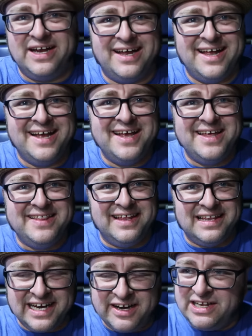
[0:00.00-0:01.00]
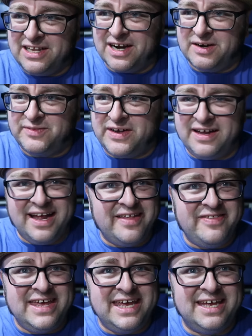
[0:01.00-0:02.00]
yeah, Larry Larva
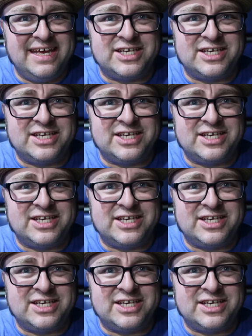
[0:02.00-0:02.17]
and the